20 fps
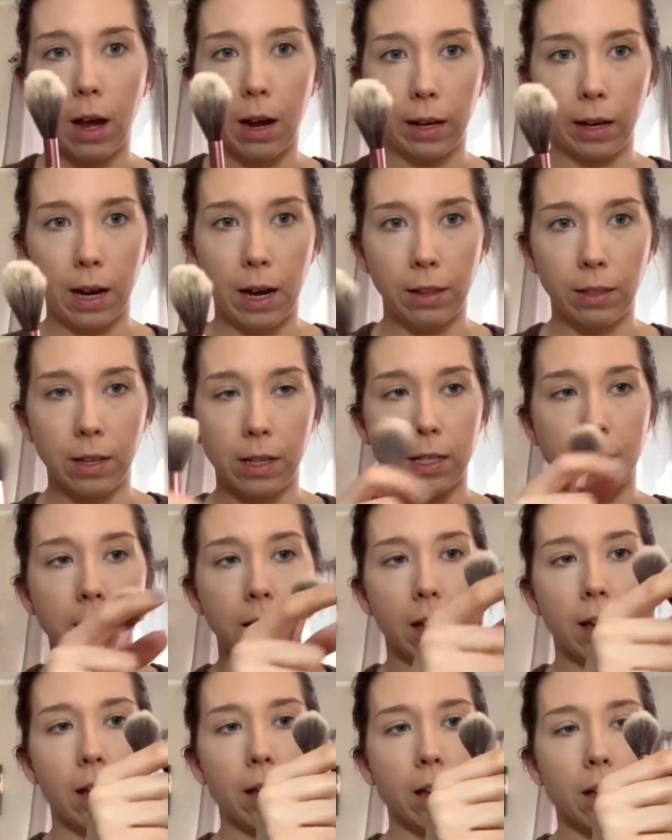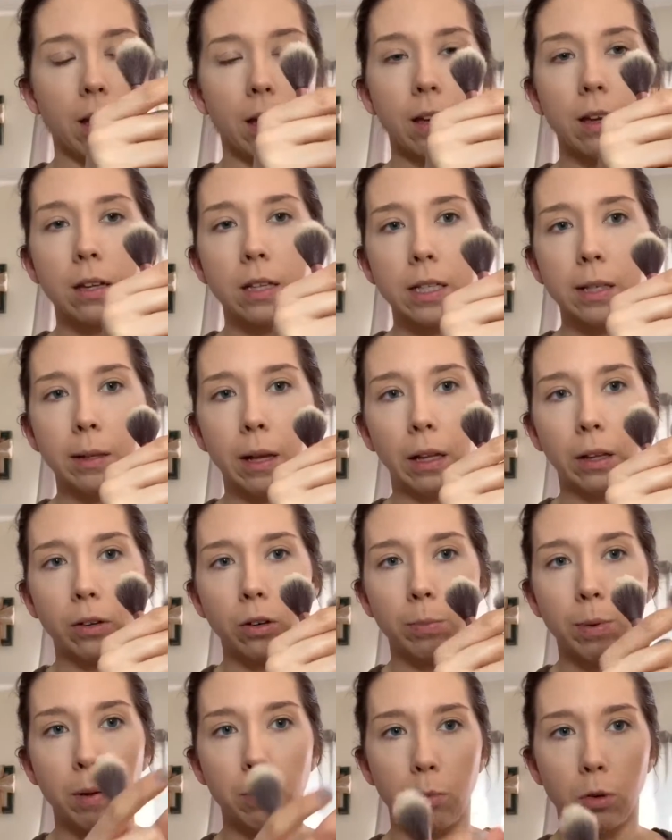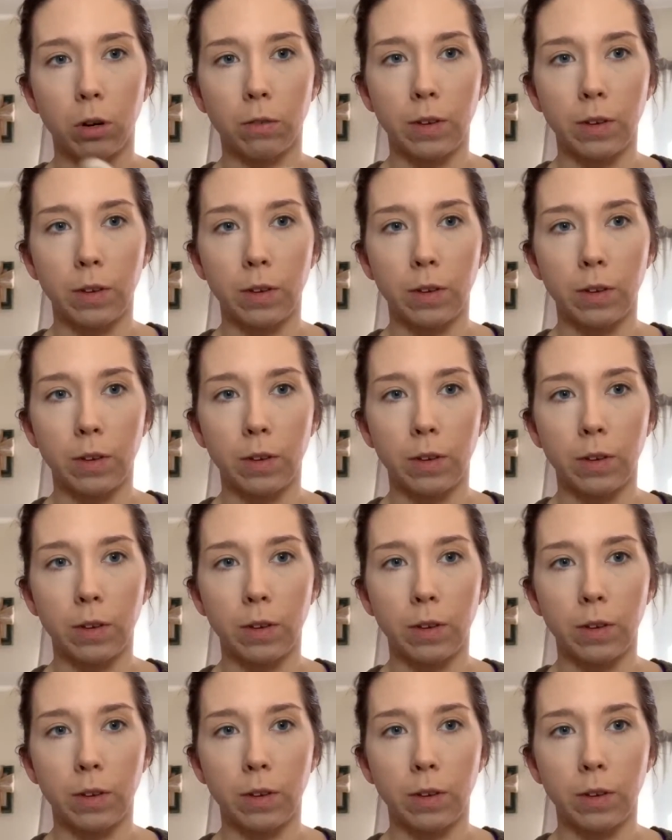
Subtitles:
I got this like a little bit more